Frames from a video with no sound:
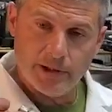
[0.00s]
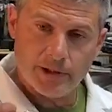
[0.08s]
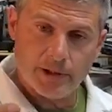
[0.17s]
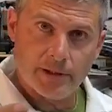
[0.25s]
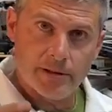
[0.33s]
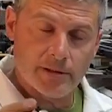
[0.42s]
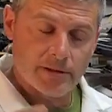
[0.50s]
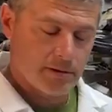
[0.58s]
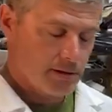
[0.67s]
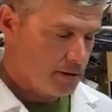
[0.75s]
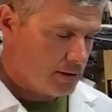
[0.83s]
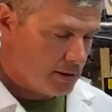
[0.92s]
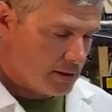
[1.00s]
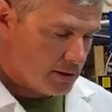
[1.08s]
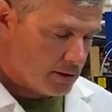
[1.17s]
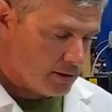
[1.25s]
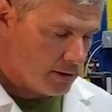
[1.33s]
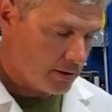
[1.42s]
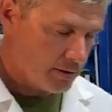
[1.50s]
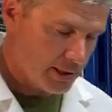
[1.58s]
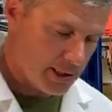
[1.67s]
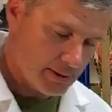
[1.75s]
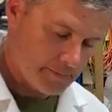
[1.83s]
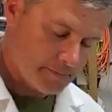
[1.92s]
your your
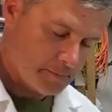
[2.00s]
uh,